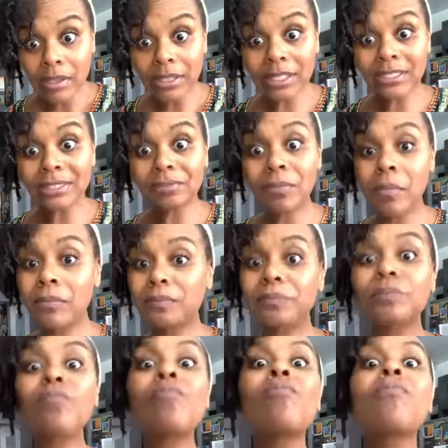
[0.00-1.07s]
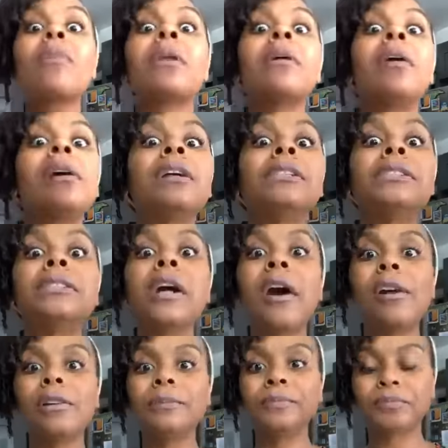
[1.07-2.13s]
it. It's
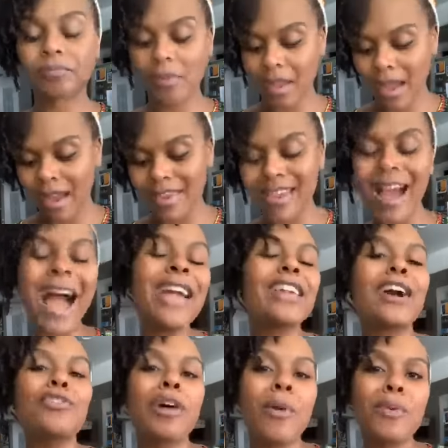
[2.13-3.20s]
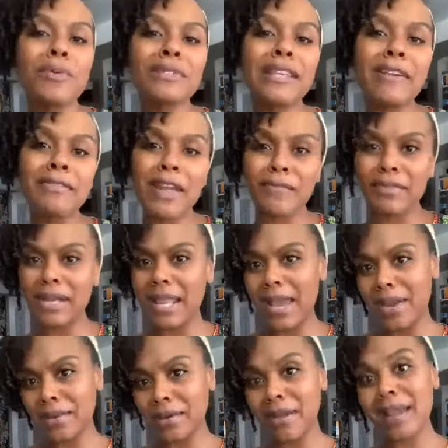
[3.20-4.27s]
gone. Yeah, how y'all know I won't save that for
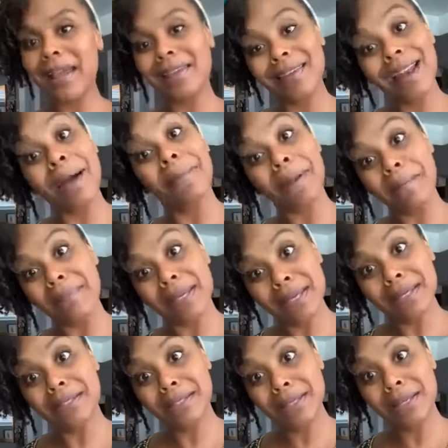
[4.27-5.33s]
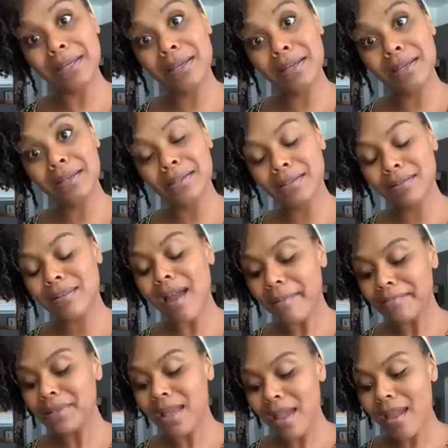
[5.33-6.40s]
later? Get out of my business.
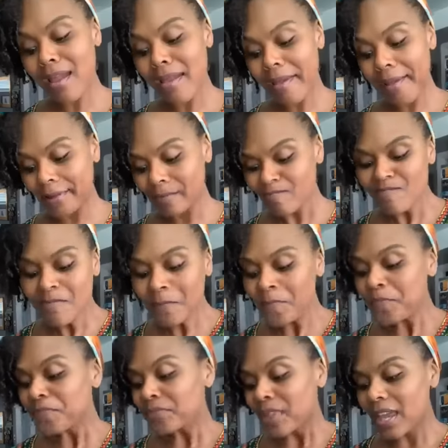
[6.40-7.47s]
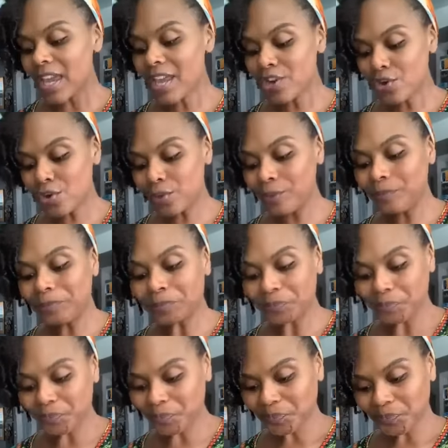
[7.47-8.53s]
Stop that. Anywho,
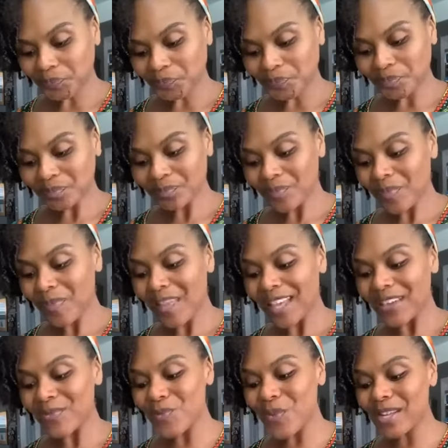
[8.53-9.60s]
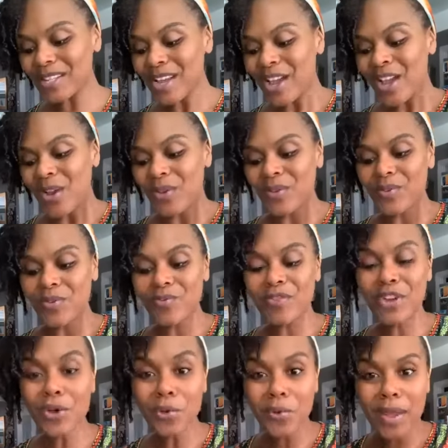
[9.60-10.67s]
what,
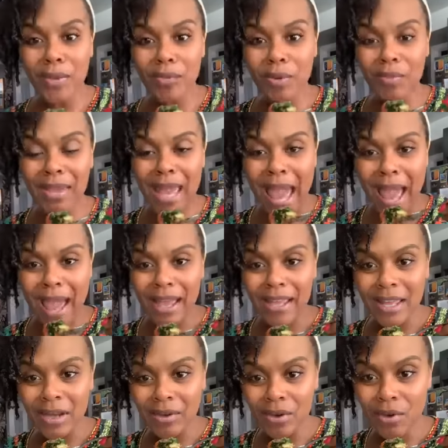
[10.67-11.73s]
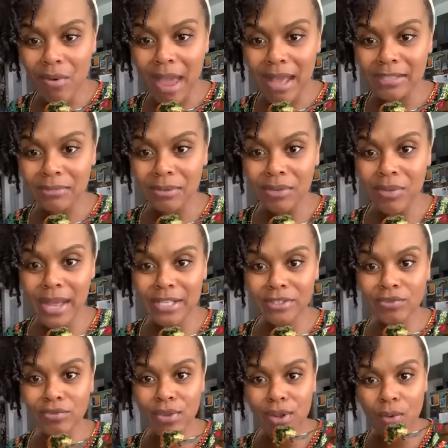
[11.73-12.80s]
real quick, what we got? Who got some
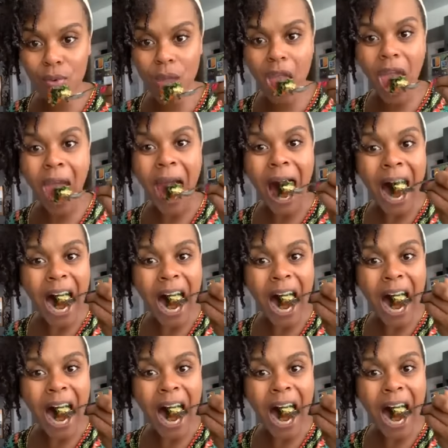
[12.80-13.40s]
questions real quick?